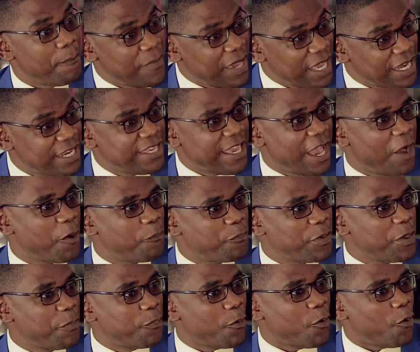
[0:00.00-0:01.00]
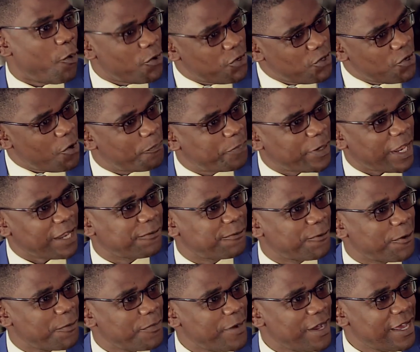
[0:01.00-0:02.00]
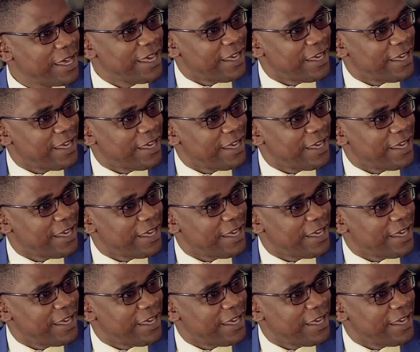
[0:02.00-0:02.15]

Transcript: many young people on your platform.